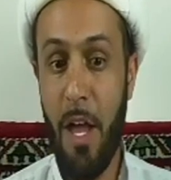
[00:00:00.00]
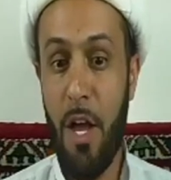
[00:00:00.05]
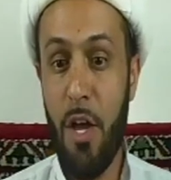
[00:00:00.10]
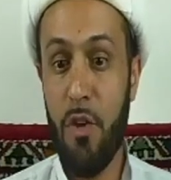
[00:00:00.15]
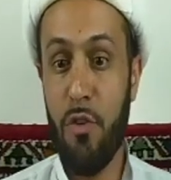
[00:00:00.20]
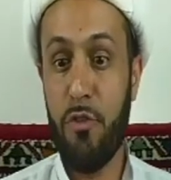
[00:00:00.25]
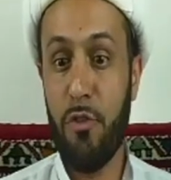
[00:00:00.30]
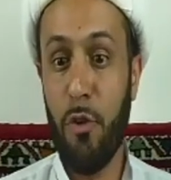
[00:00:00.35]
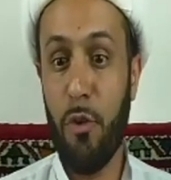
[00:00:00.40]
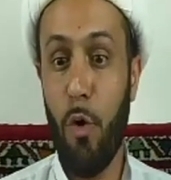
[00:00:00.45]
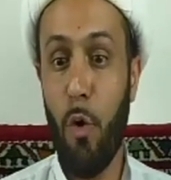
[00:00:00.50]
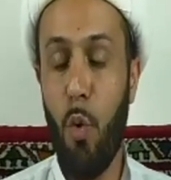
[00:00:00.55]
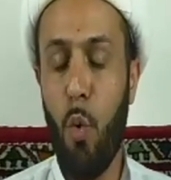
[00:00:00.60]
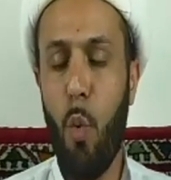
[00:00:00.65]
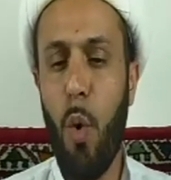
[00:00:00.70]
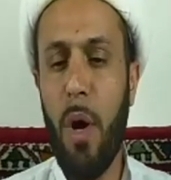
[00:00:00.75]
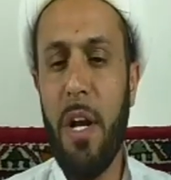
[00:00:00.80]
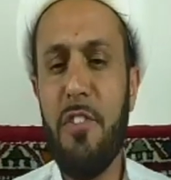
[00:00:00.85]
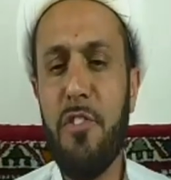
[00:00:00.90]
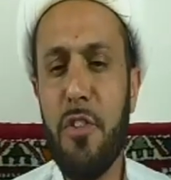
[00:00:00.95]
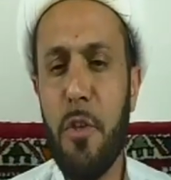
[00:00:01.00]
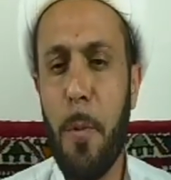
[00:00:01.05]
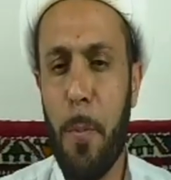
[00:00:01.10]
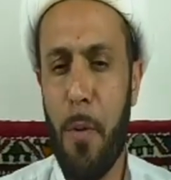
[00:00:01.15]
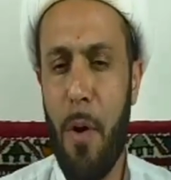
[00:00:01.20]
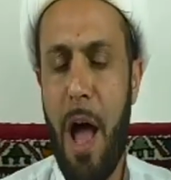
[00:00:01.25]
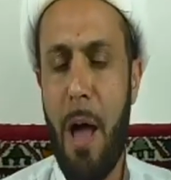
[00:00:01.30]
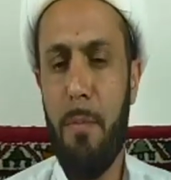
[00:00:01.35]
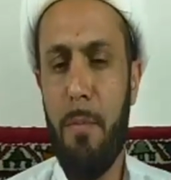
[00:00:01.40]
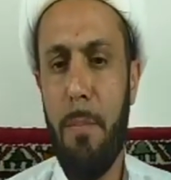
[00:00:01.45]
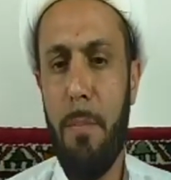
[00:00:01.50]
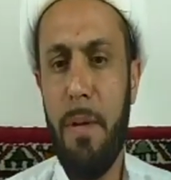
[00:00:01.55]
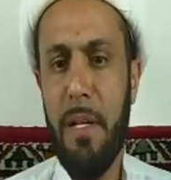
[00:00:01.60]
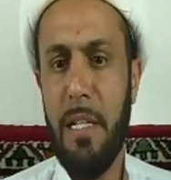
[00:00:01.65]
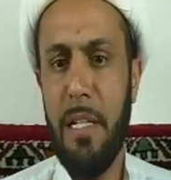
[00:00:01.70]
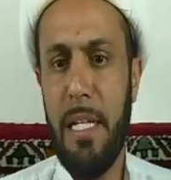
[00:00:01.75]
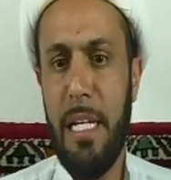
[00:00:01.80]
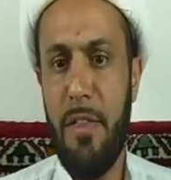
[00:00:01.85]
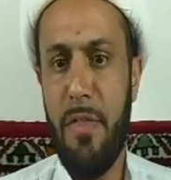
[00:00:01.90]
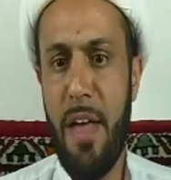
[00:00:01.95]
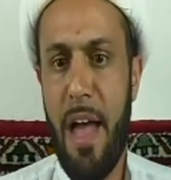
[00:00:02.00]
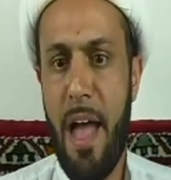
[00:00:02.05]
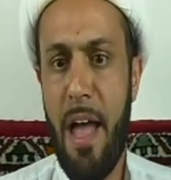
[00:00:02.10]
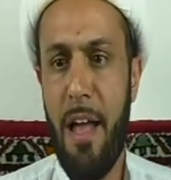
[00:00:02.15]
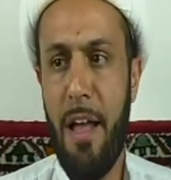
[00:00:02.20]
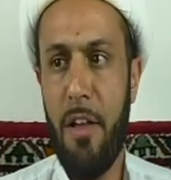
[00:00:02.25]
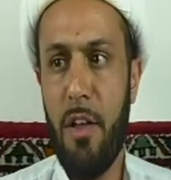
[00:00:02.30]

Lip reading: So what is the probability that